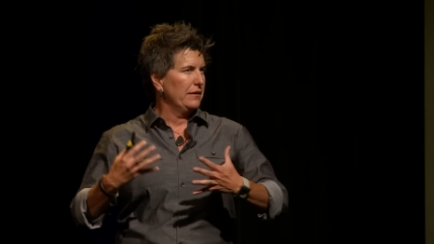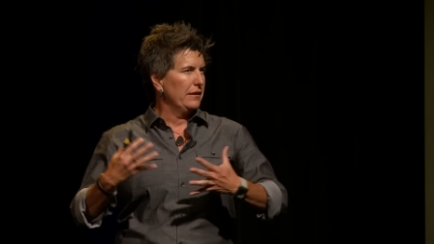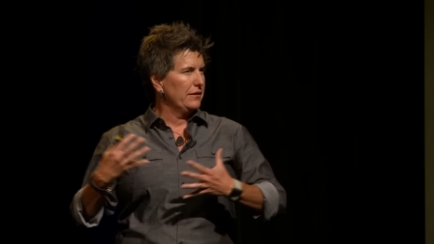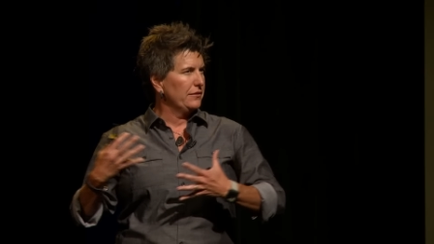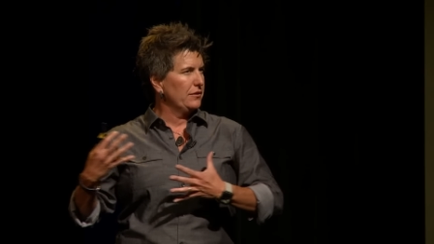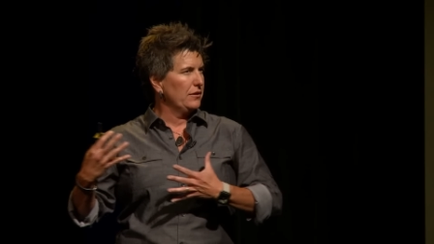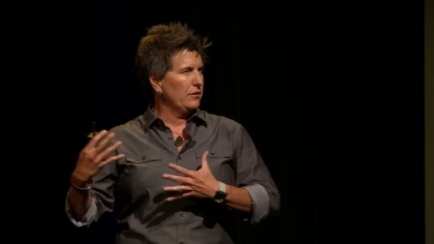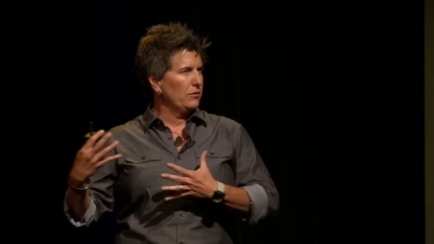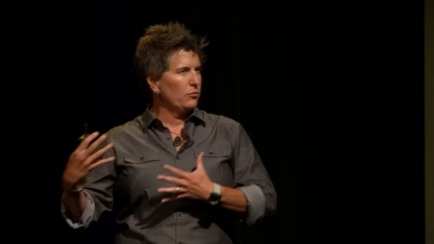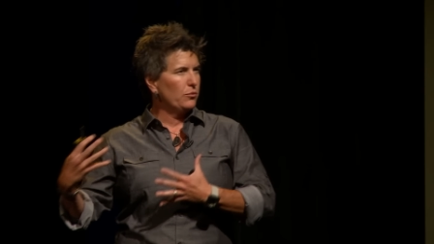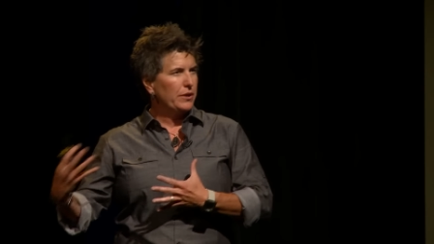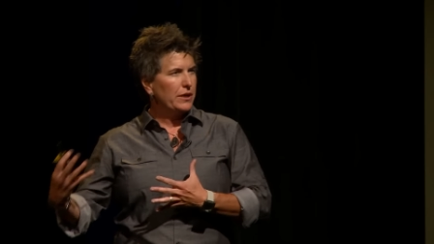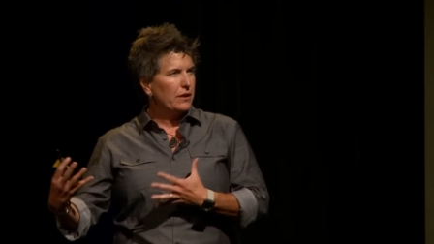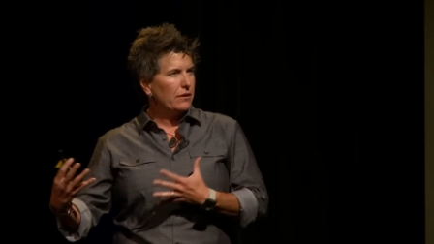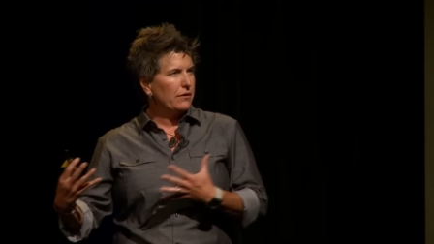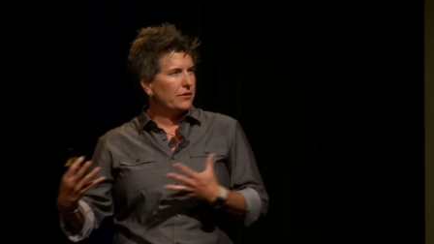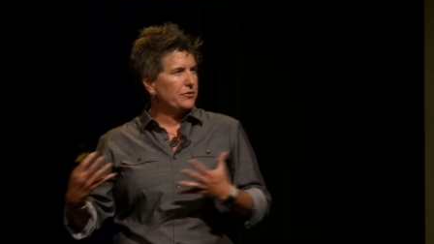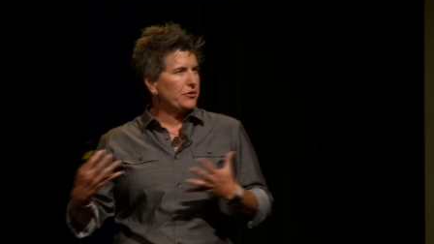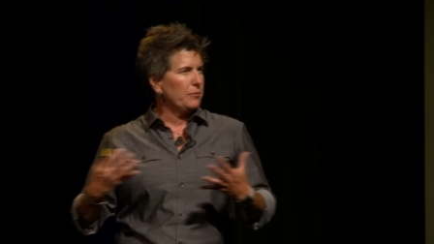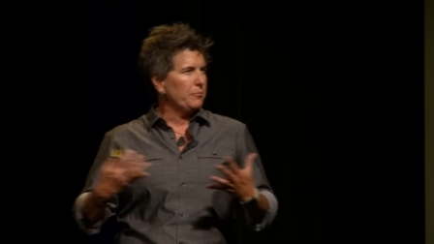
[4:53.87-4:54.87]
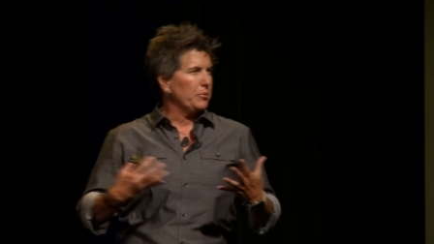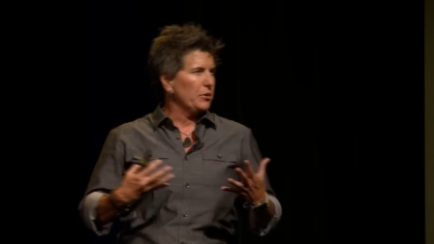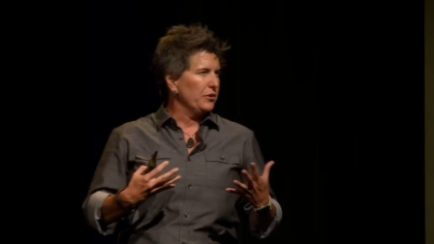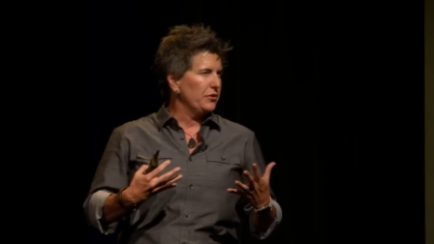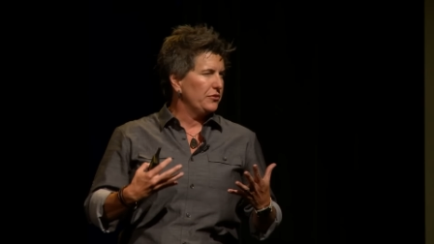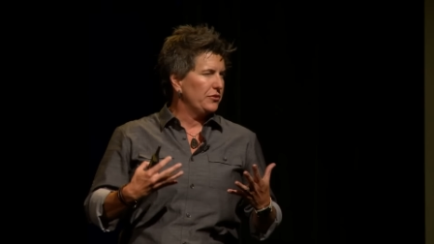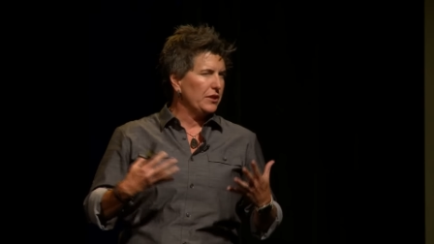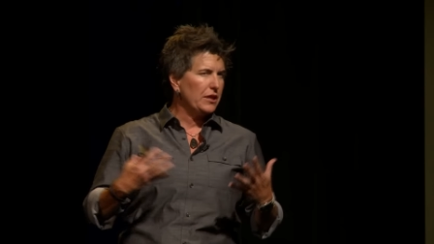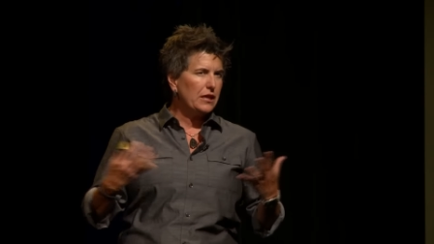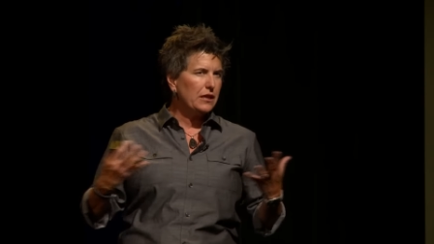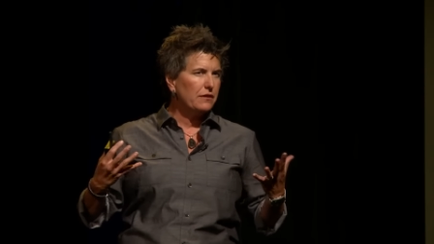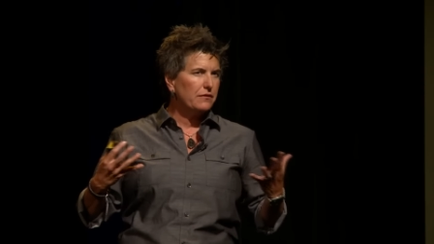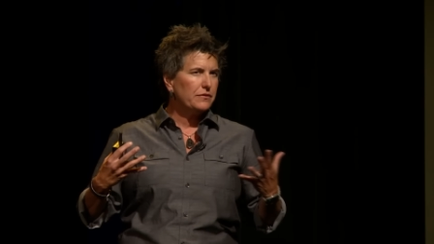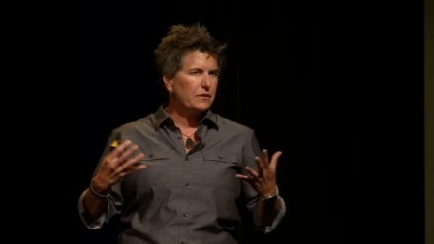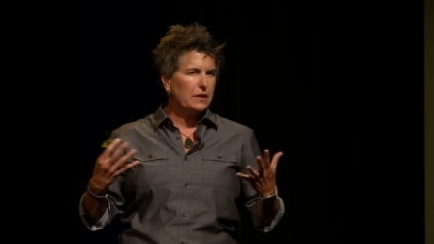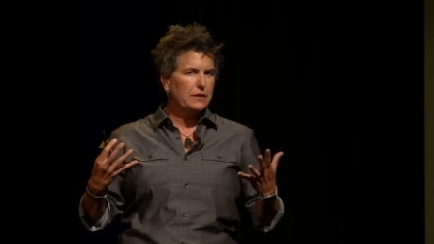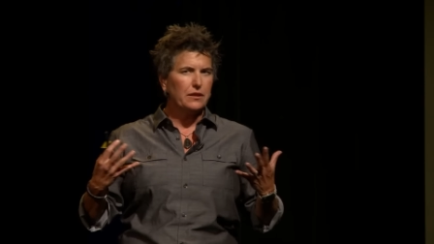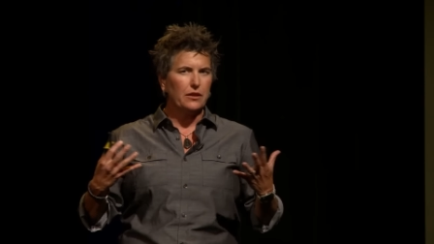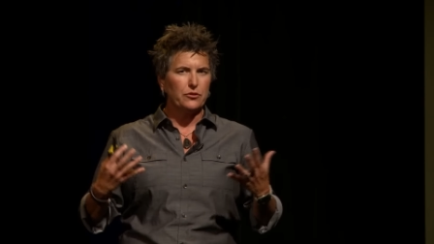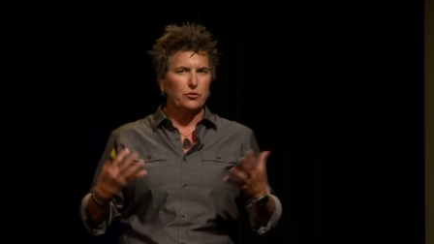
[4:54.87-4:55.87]
Is it real? Is it perceived?
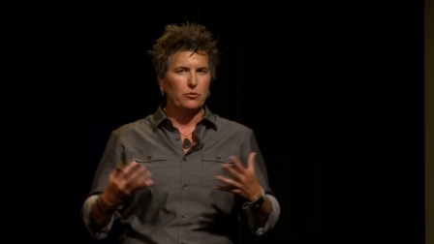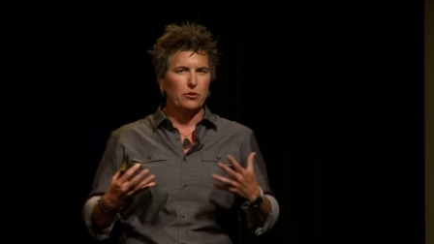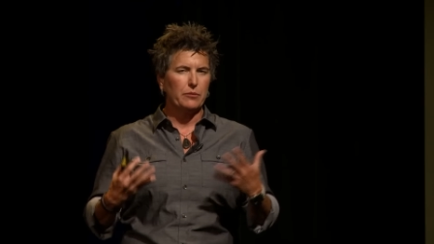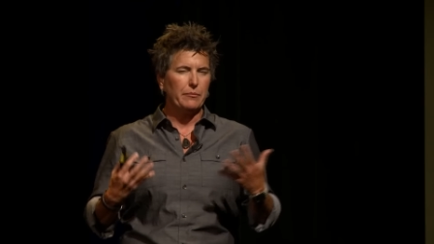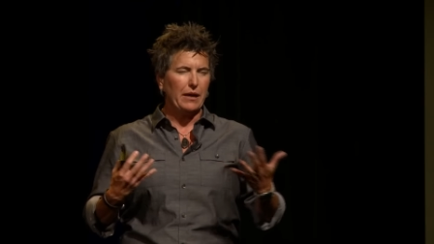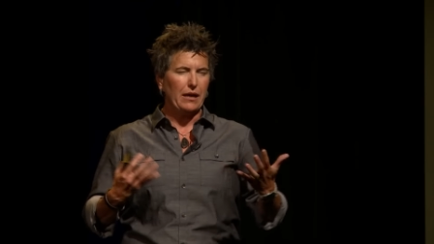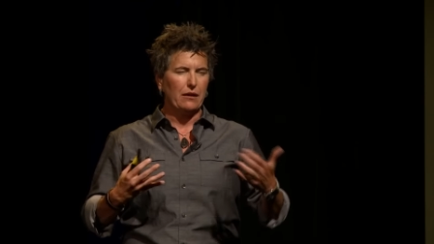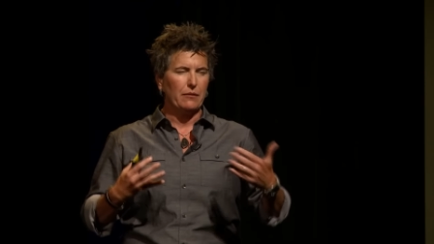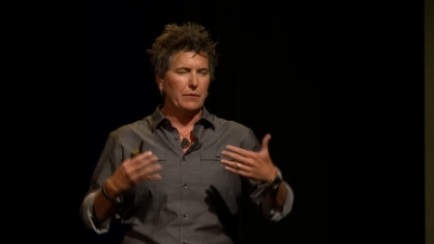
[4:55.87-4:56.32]
It doesn't really matter.